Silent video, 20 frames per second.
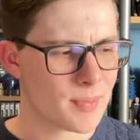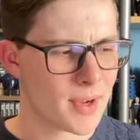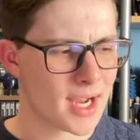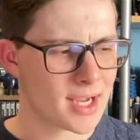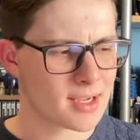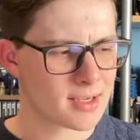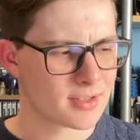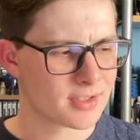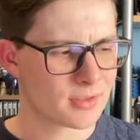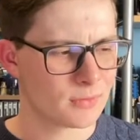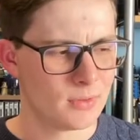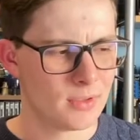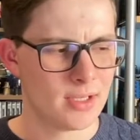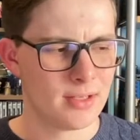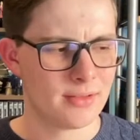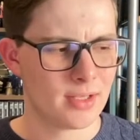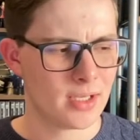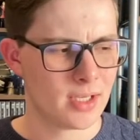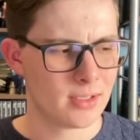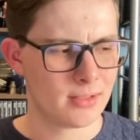packs
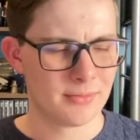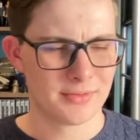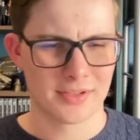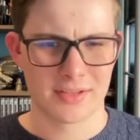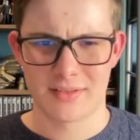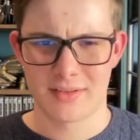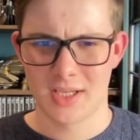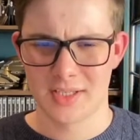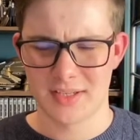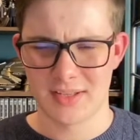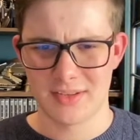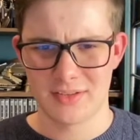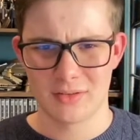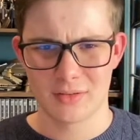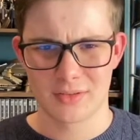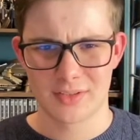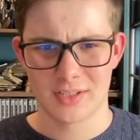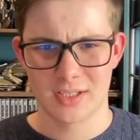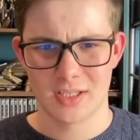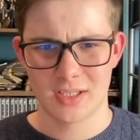with uh, there was the Thirteenth
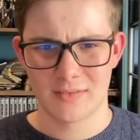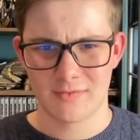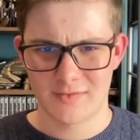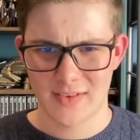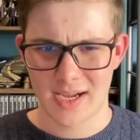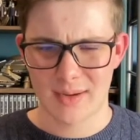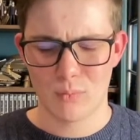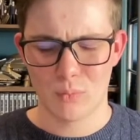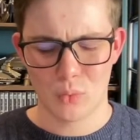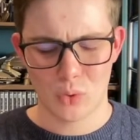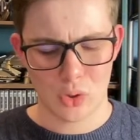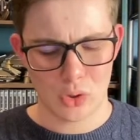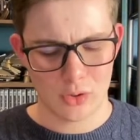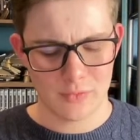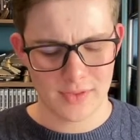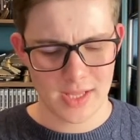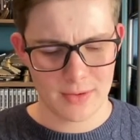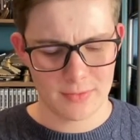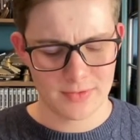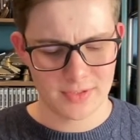Doctor fan
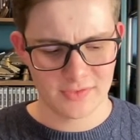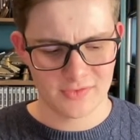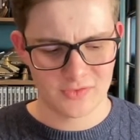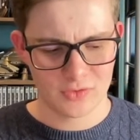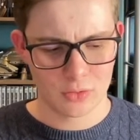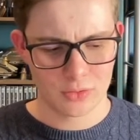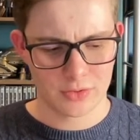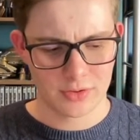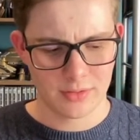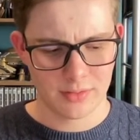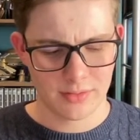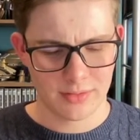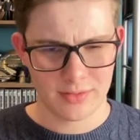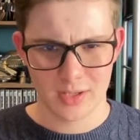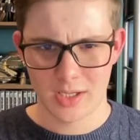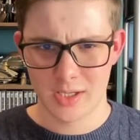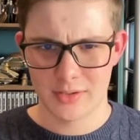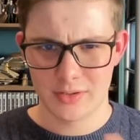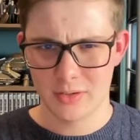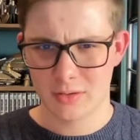one, there was the Fourth and
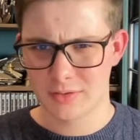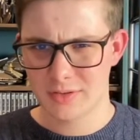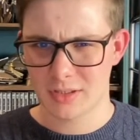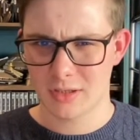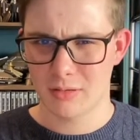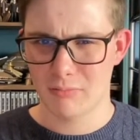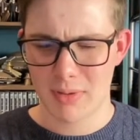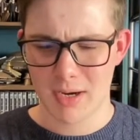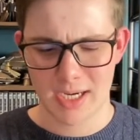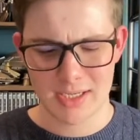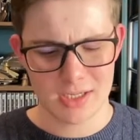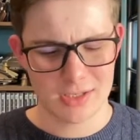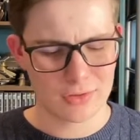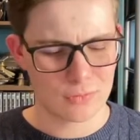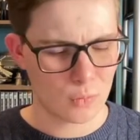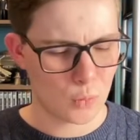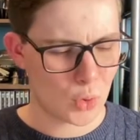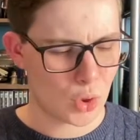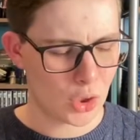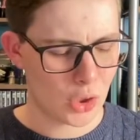Third Doctor companions
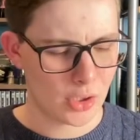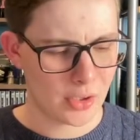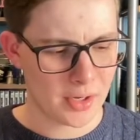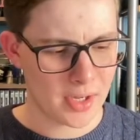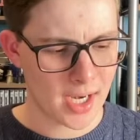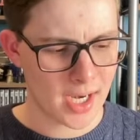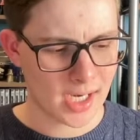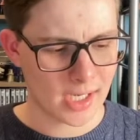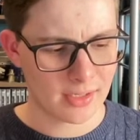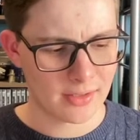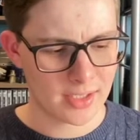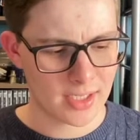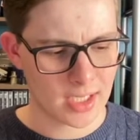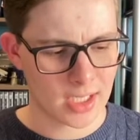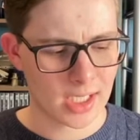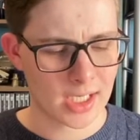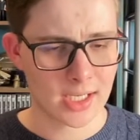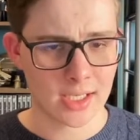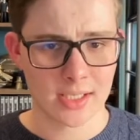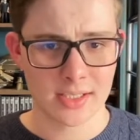one, and the
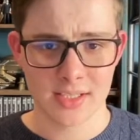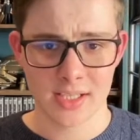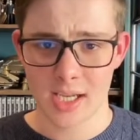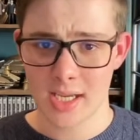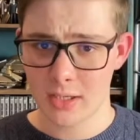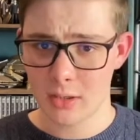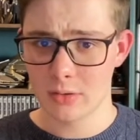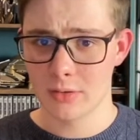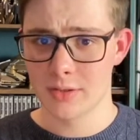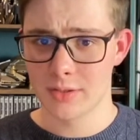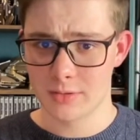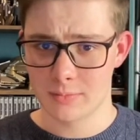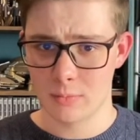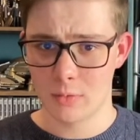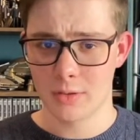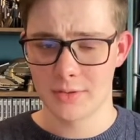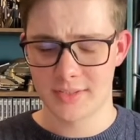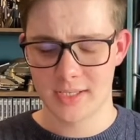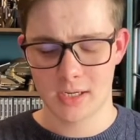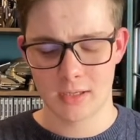uh, Zygons
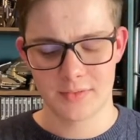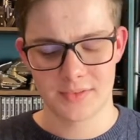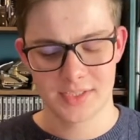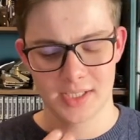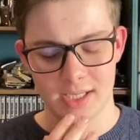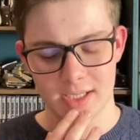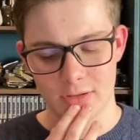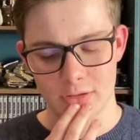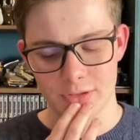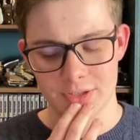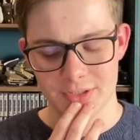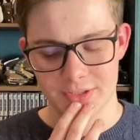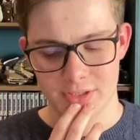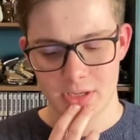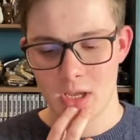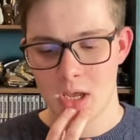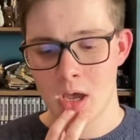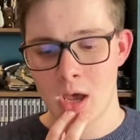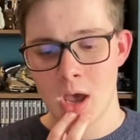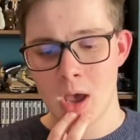one, Terror of the Zygons
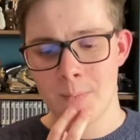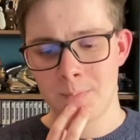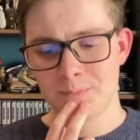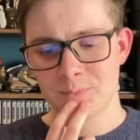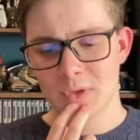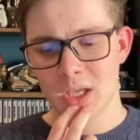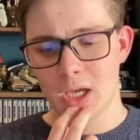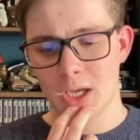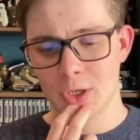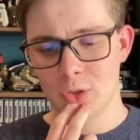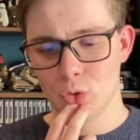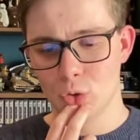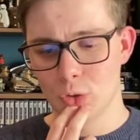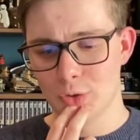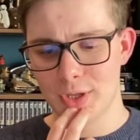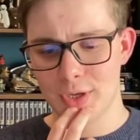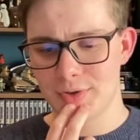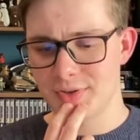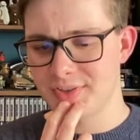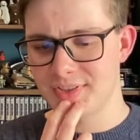and all
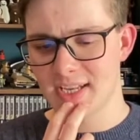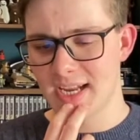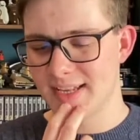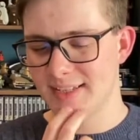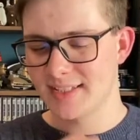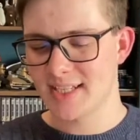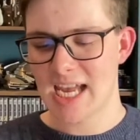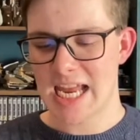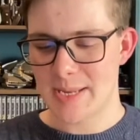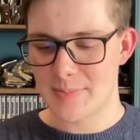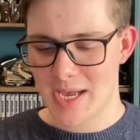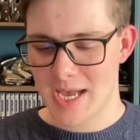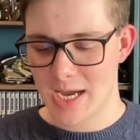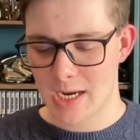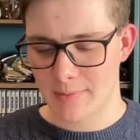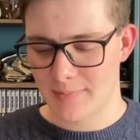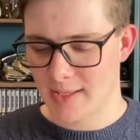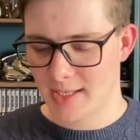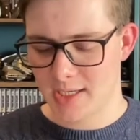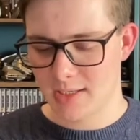those sets came
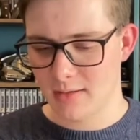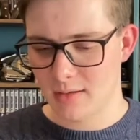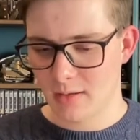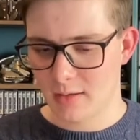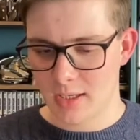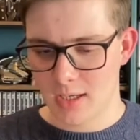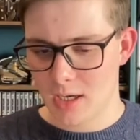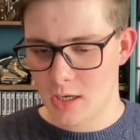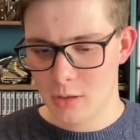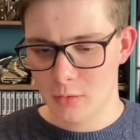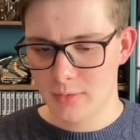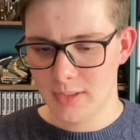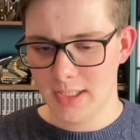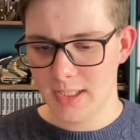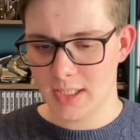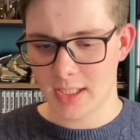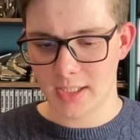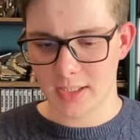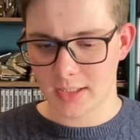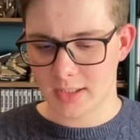out, and then only
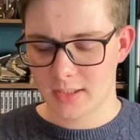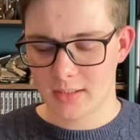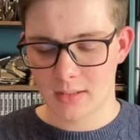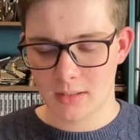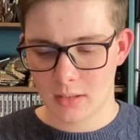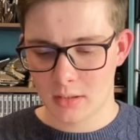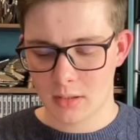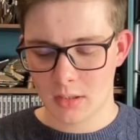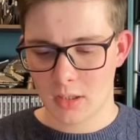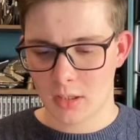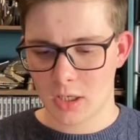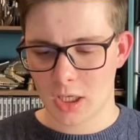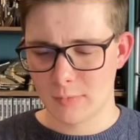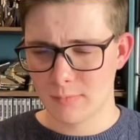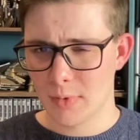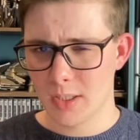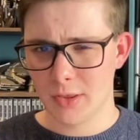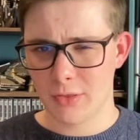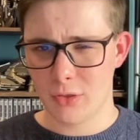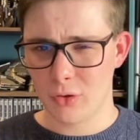like a
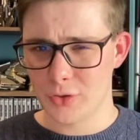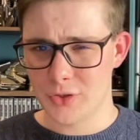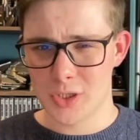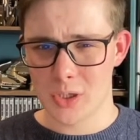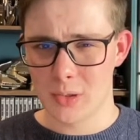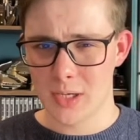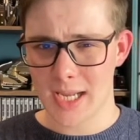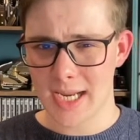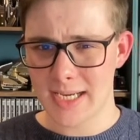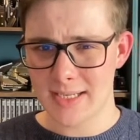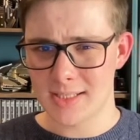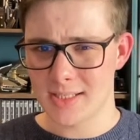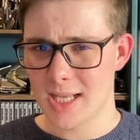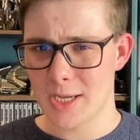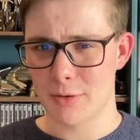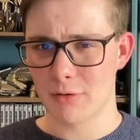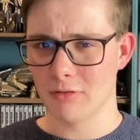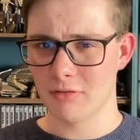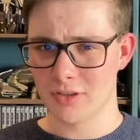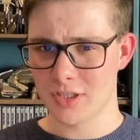month or two later
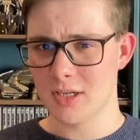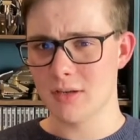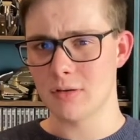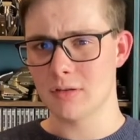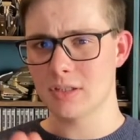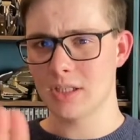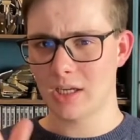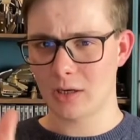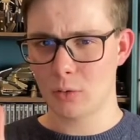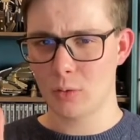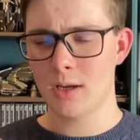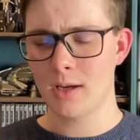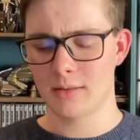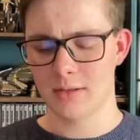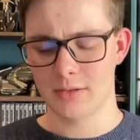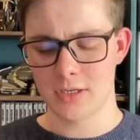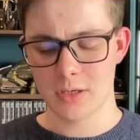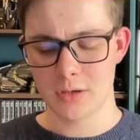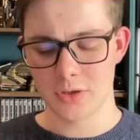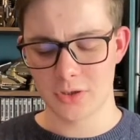they were reduced, like quicker
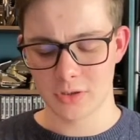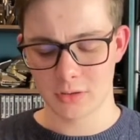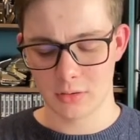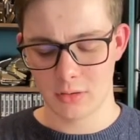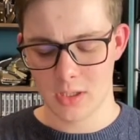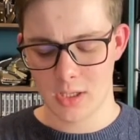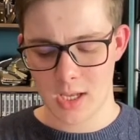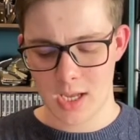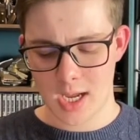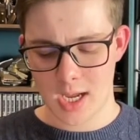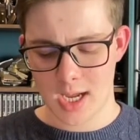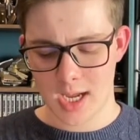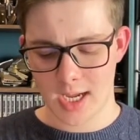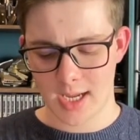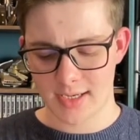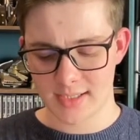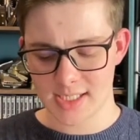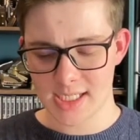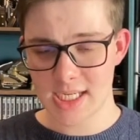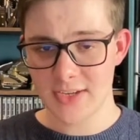than usual,
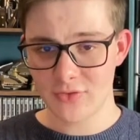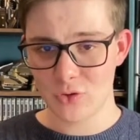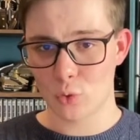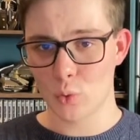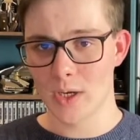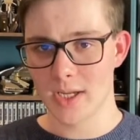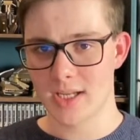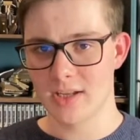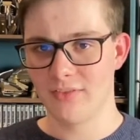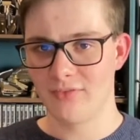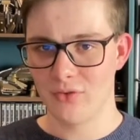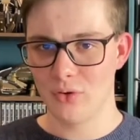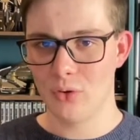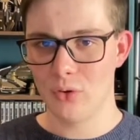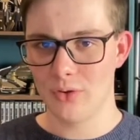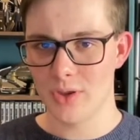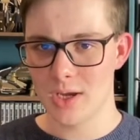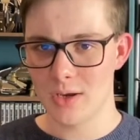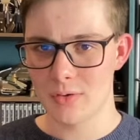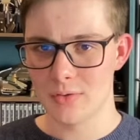and even quicker
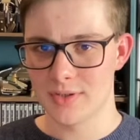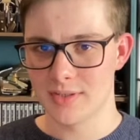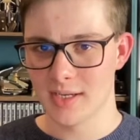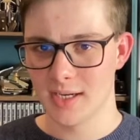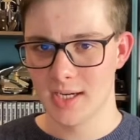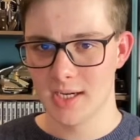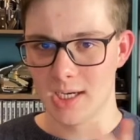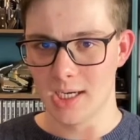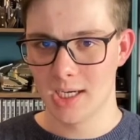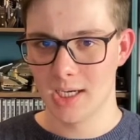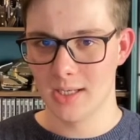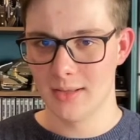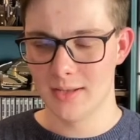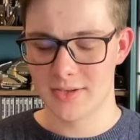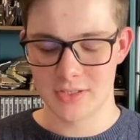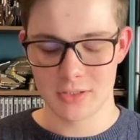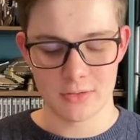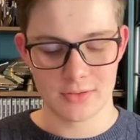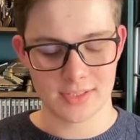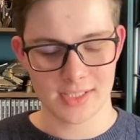for those uh, the
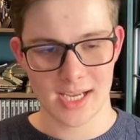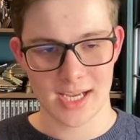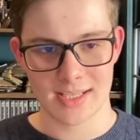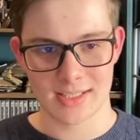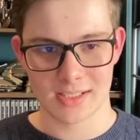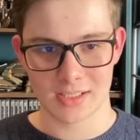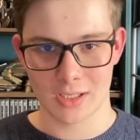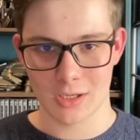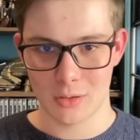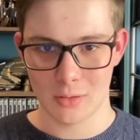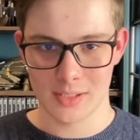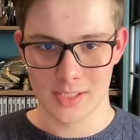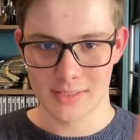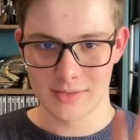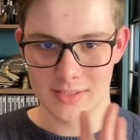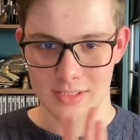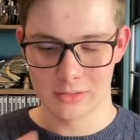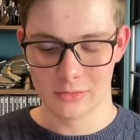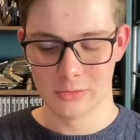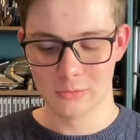two sets, the Coal Hill
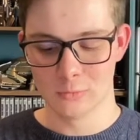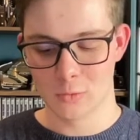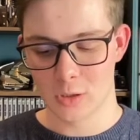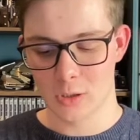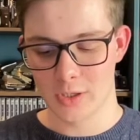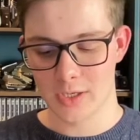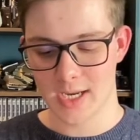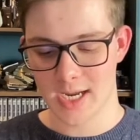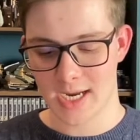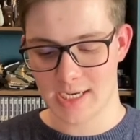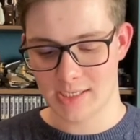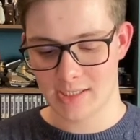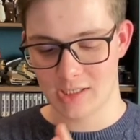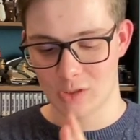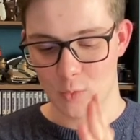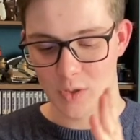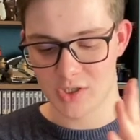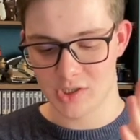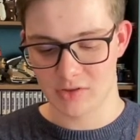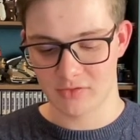School one and
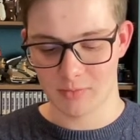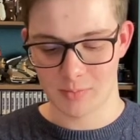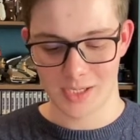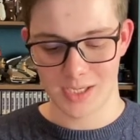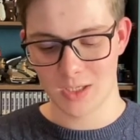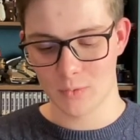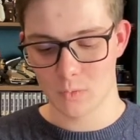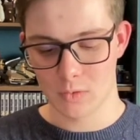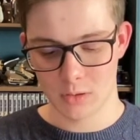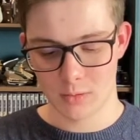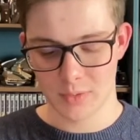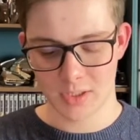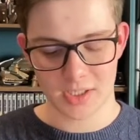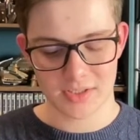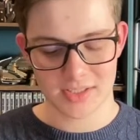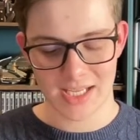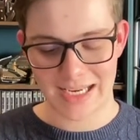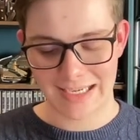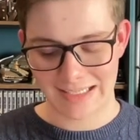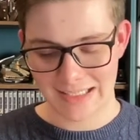the Witches Familiar one,
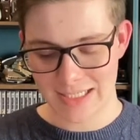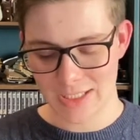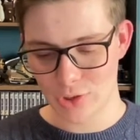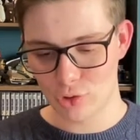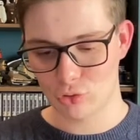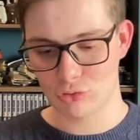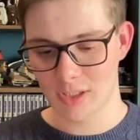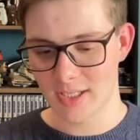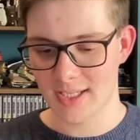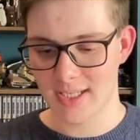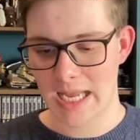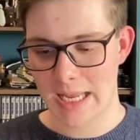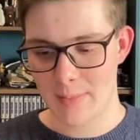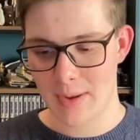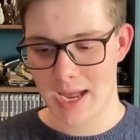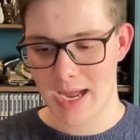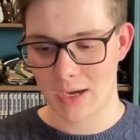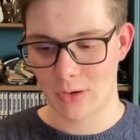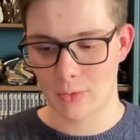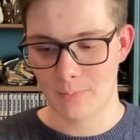because they literally came
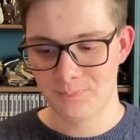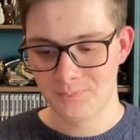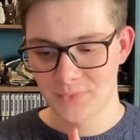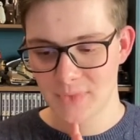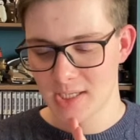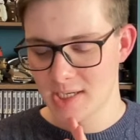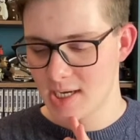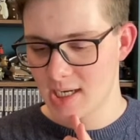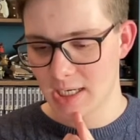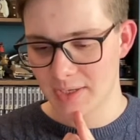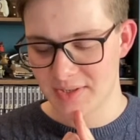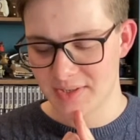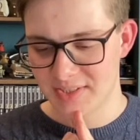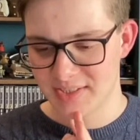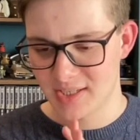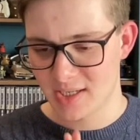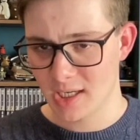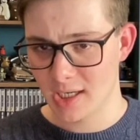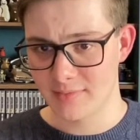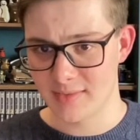out at the
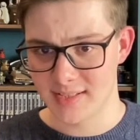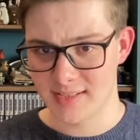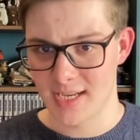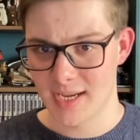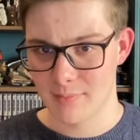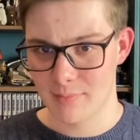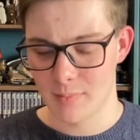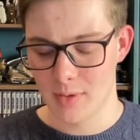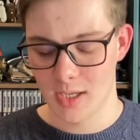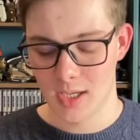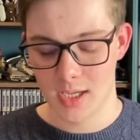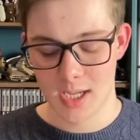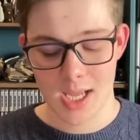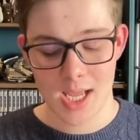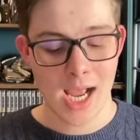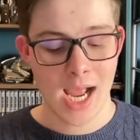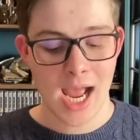start of December,